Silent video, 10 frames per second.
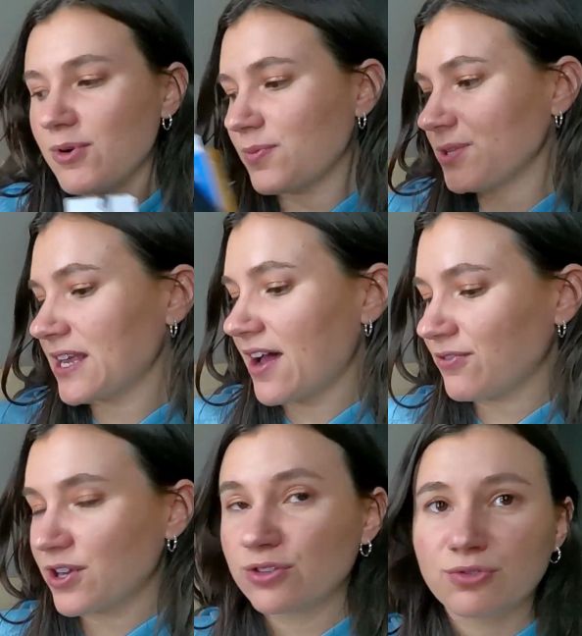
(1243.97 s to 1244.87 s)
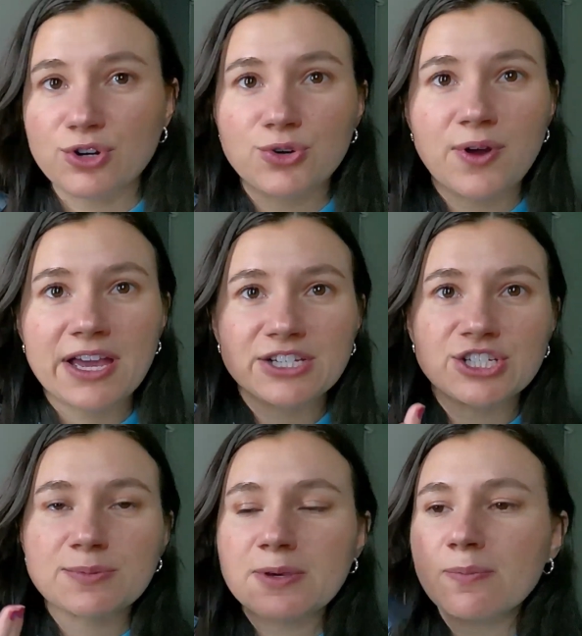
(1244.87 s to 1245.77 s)
almost halfway through
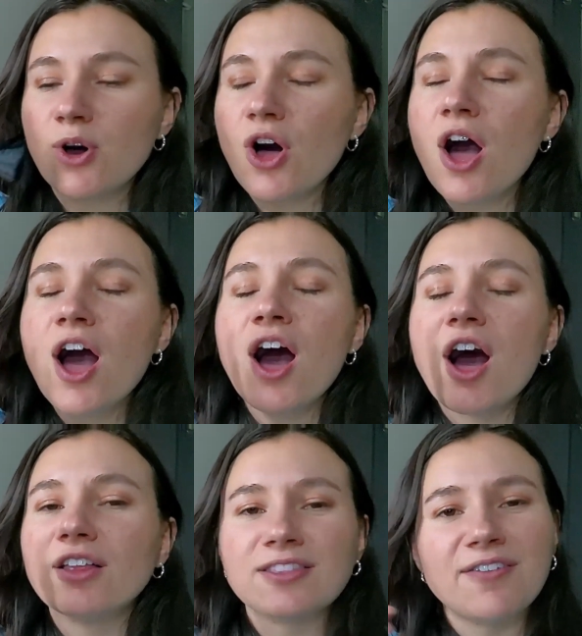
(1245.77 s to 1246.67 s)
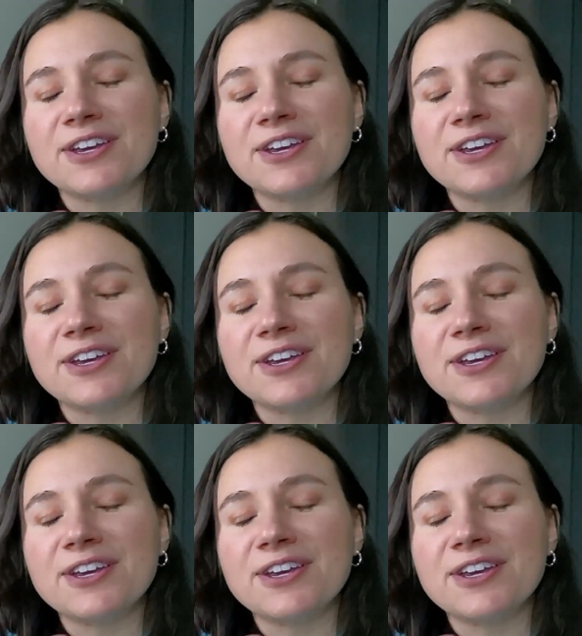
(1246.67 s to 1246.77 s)
Anxious People. Love